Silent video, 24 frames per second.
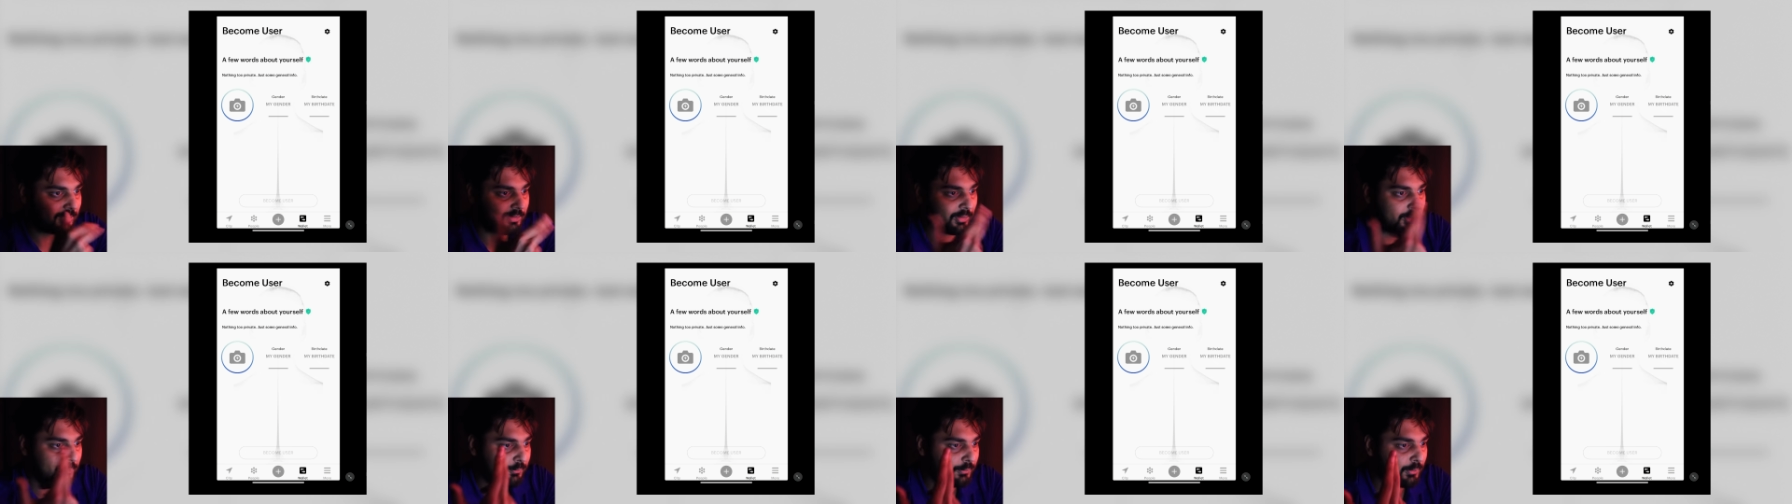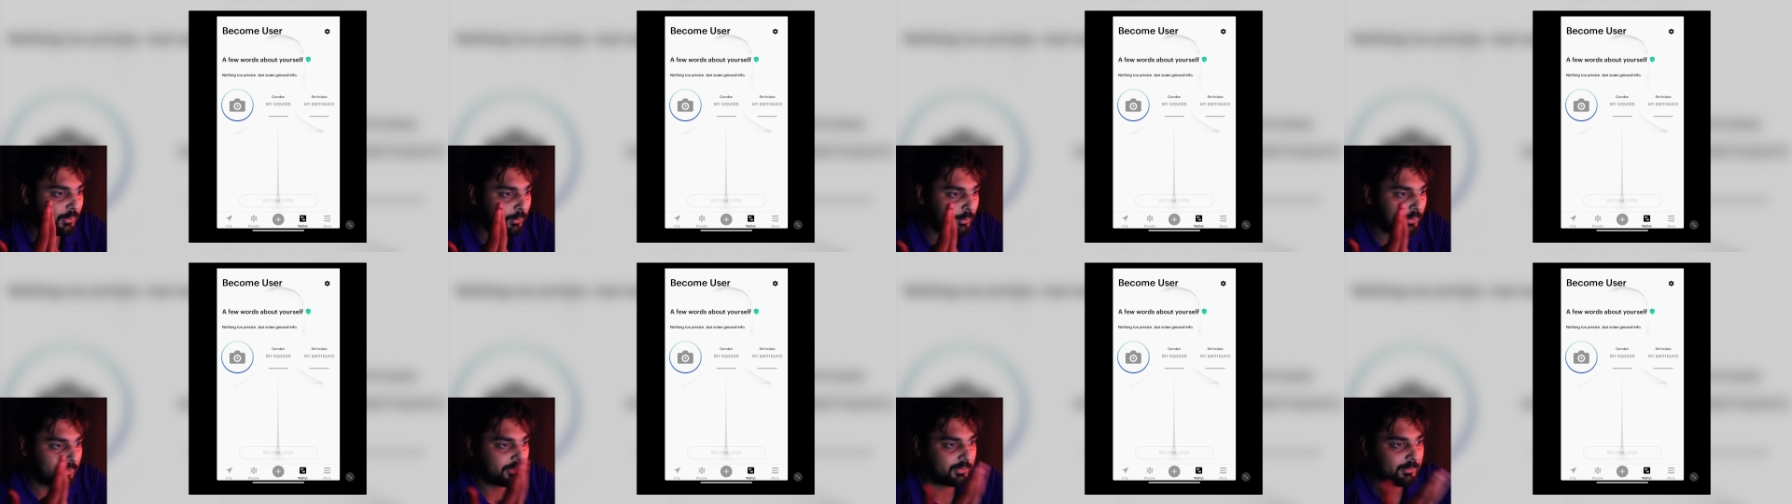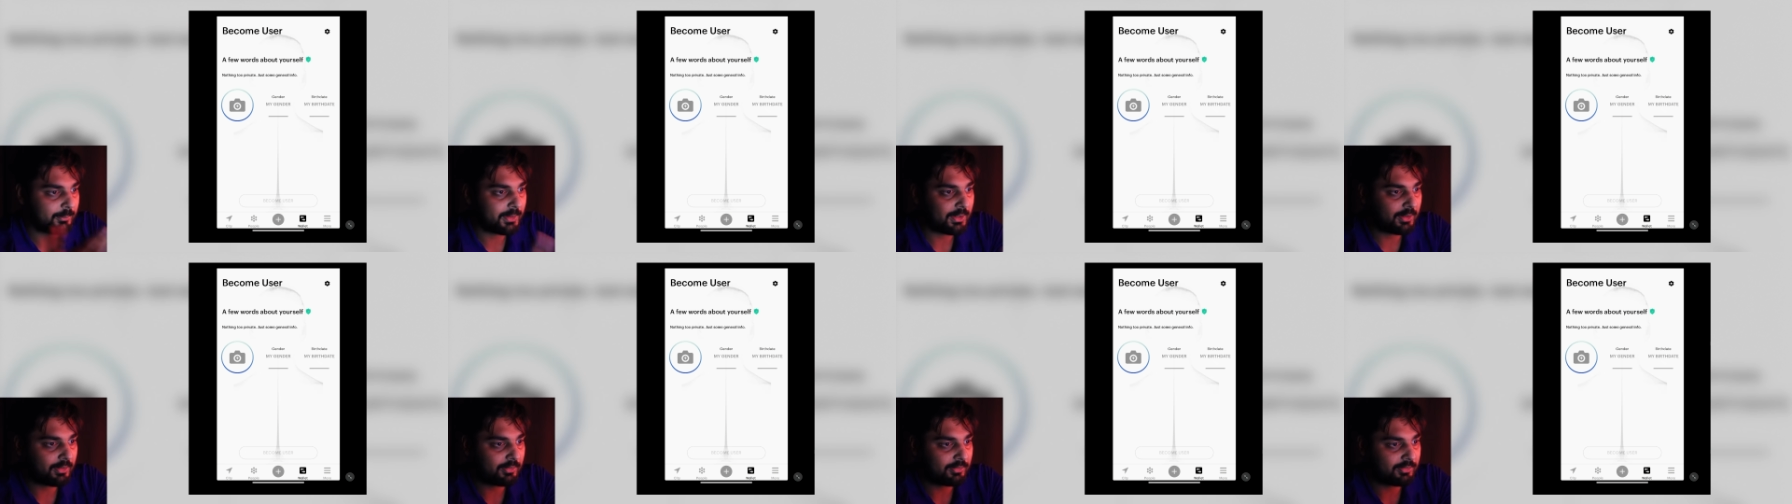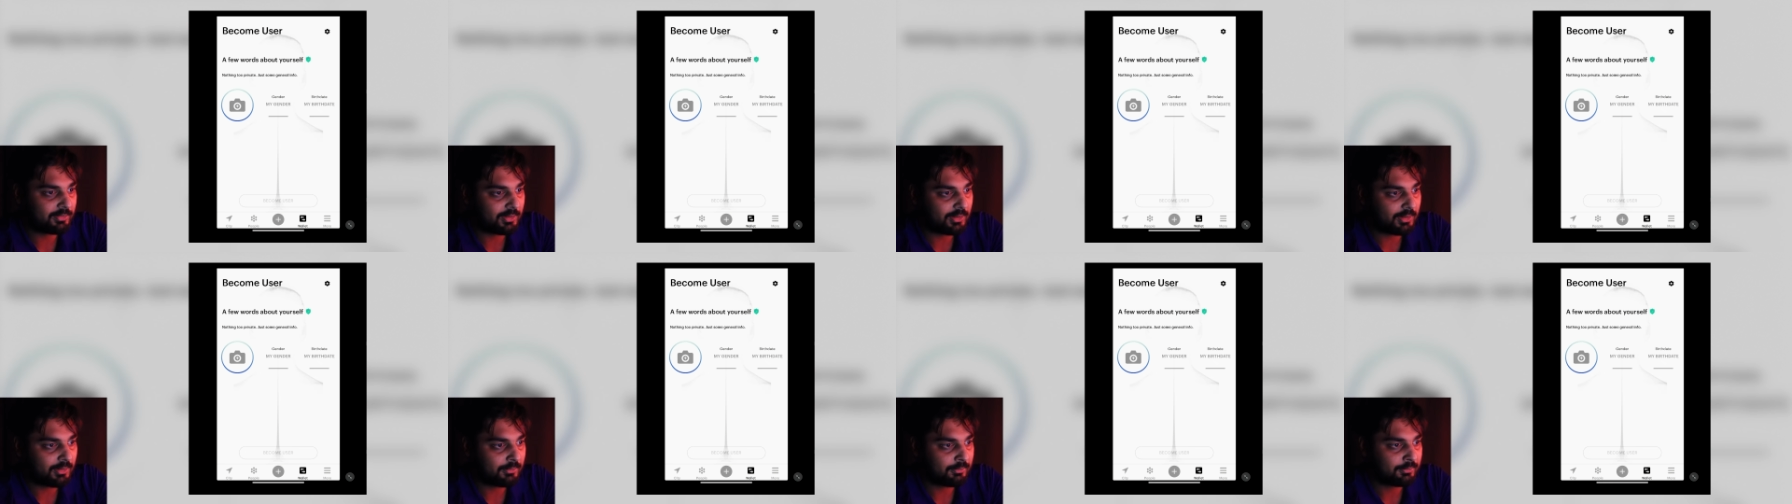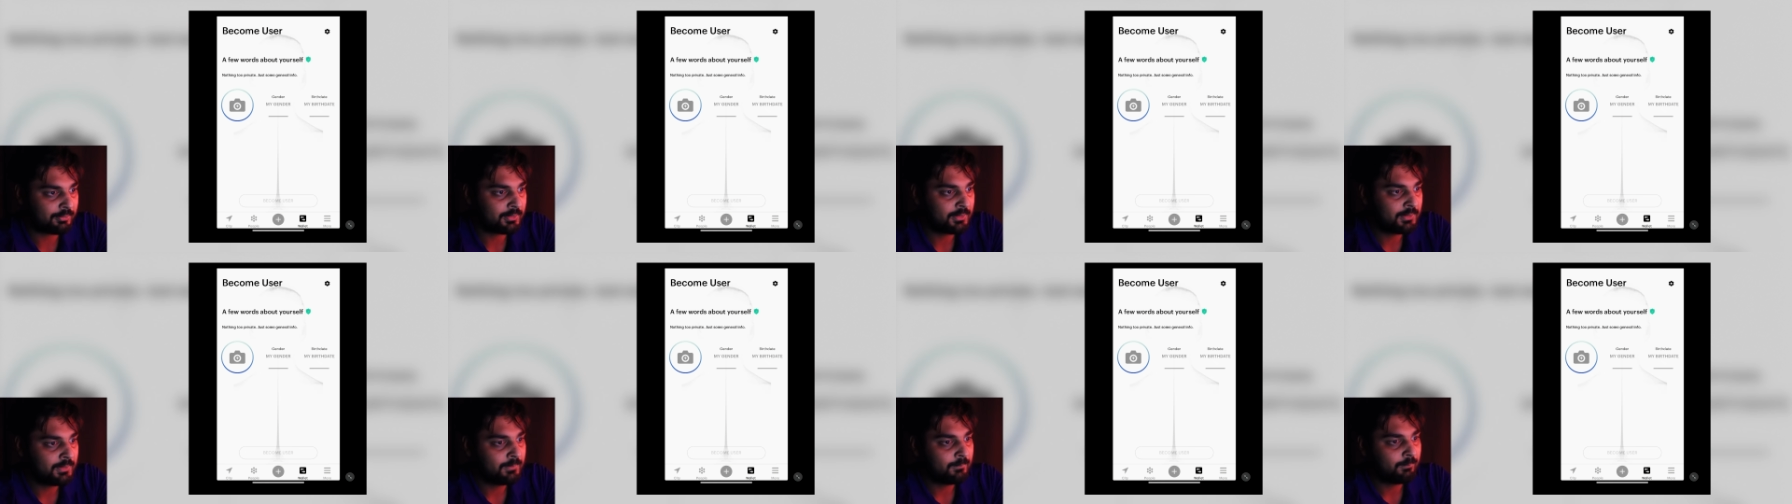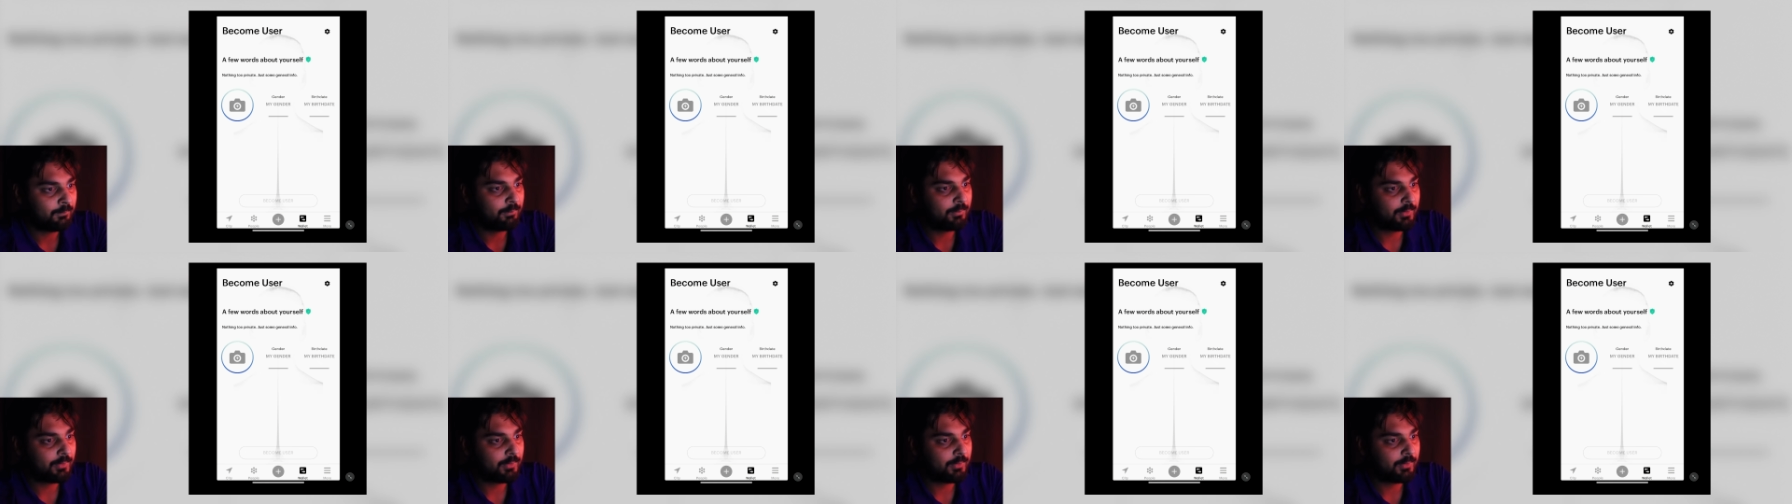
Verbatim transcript: So a few words about yourself,